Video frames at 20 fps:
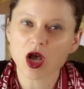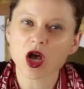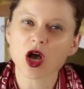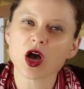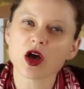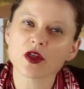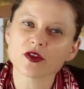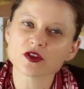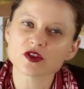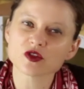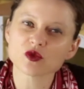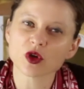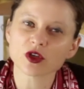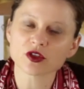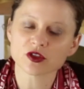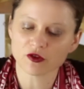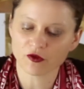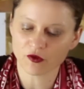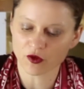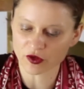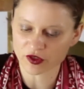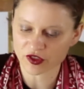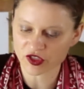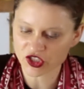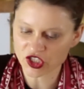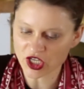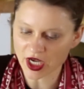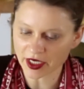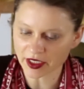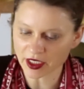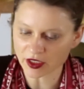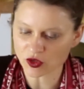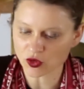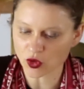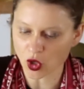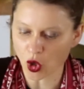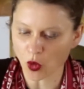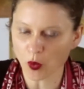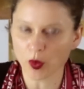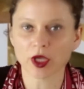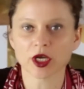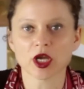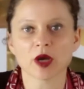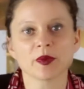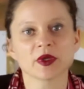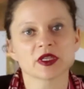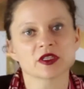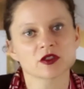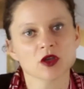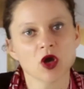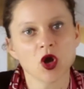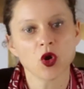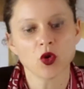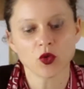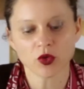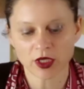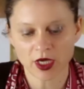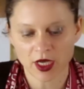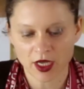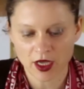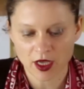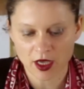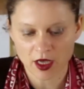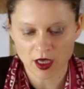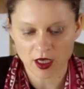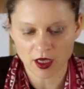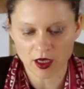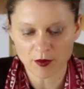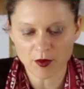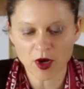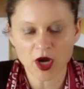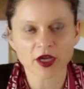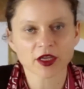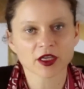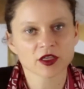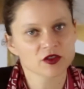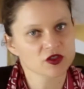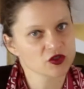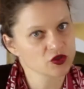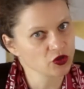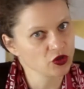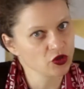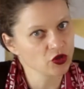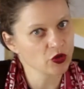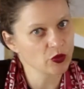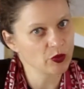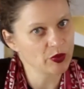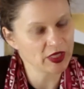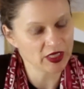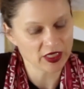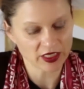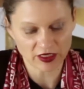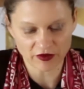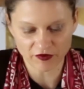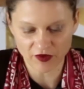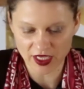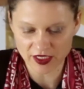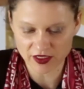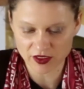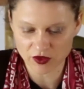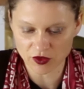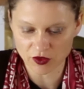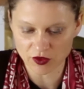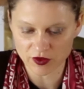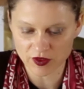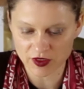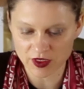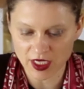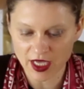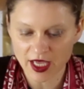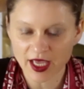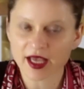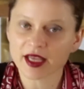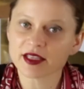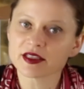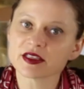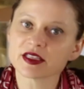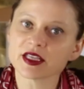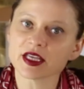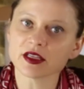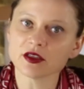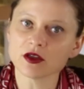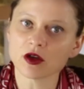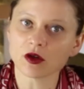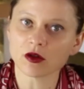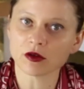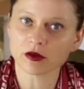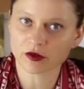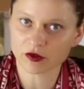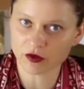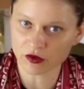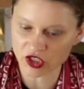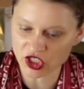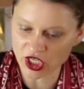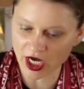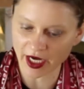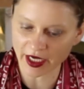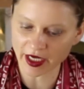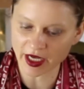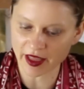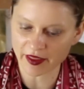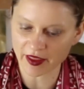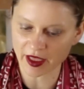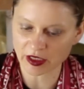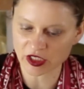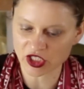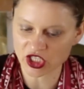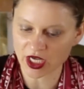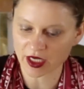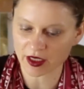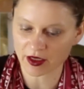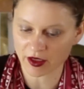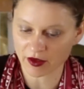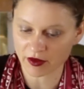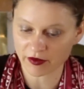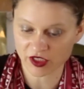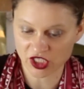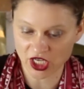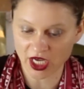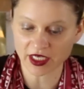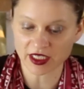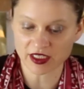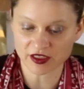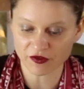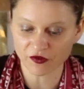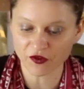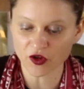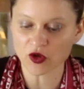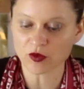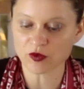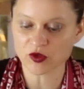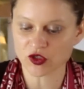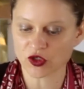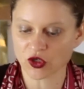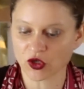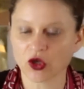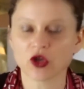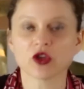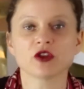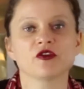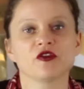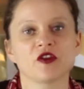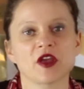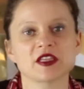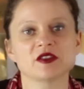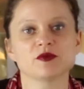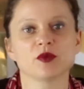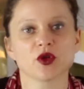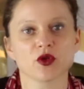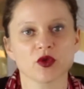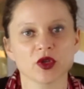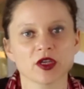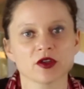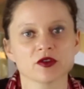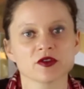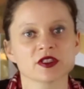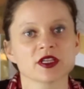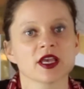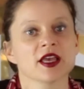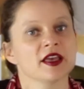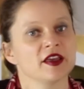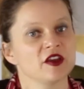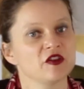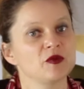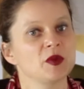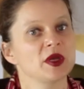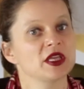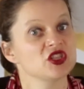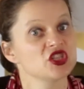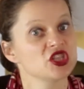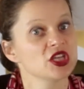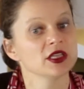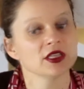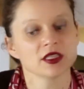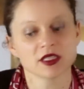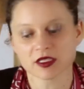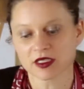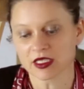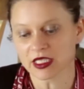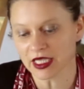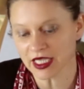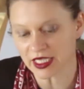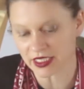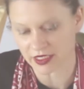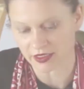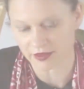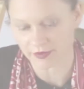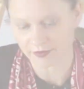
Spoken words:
Others want to force China to open up its own markets to European investors and signal to China that Chinese firms could face barriers if Beijing doesn't listen.